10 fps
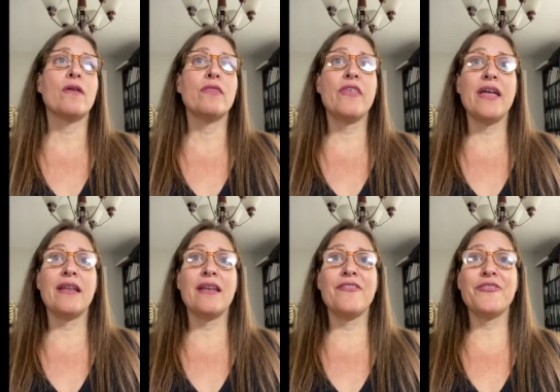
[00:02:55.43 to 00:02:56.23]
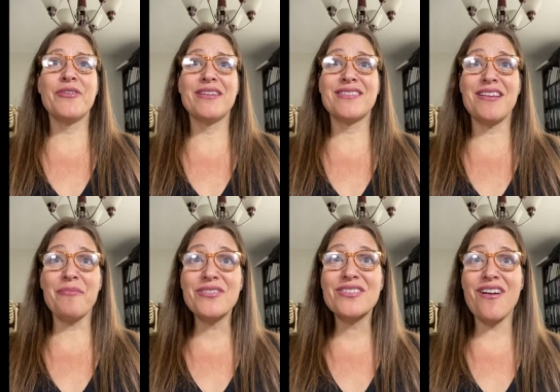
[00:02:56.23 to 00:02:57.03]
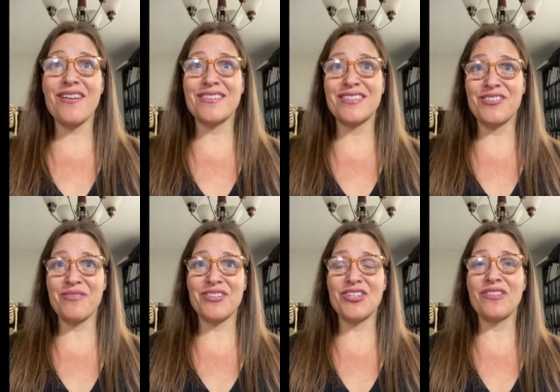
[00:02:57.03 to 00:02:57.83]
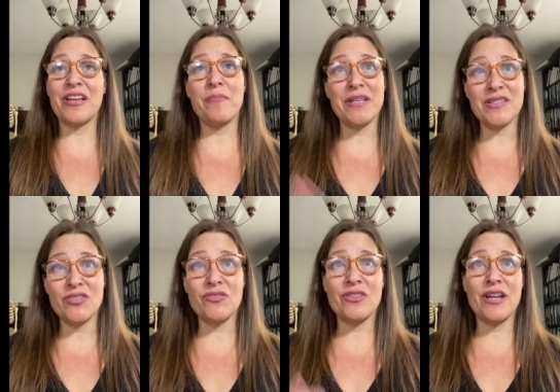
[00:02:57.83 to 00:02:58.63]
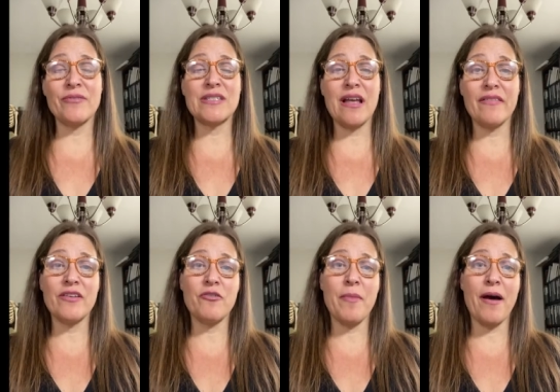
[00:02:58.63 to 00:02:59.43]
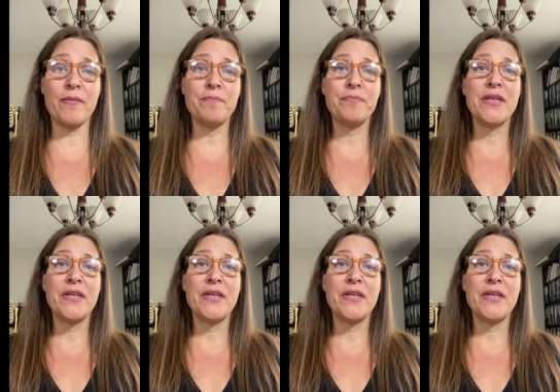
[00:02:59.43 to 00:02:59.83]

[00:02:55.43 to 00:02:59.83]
than if you're in a summer stock situation like my student that I was telling you about.